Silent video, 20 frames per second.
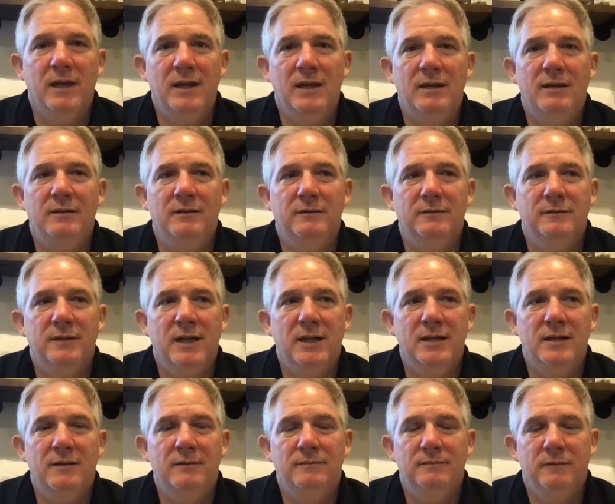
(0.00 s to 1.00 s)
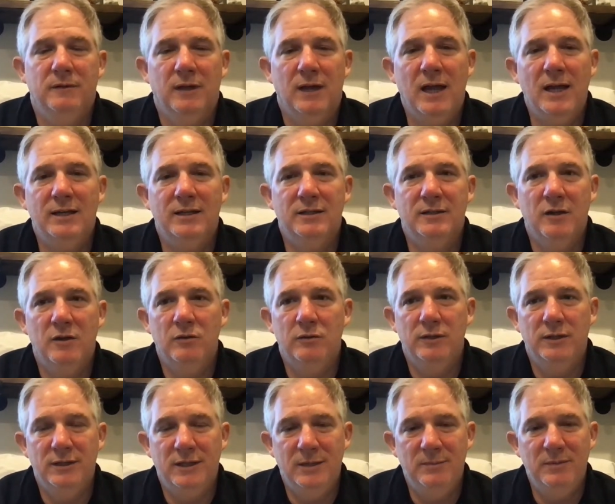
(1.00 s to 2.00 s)
They like to
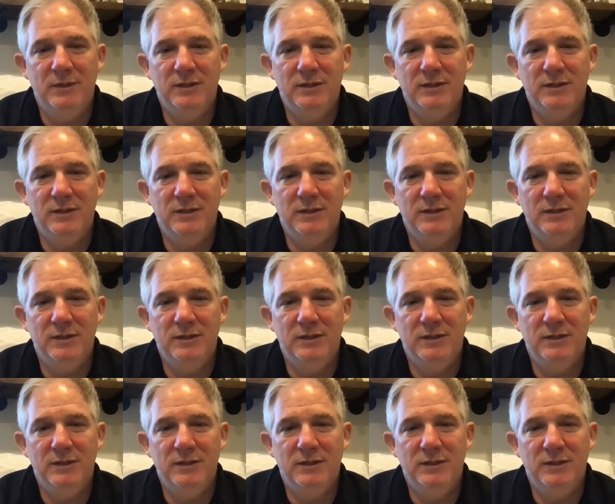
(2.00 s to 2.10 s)
know that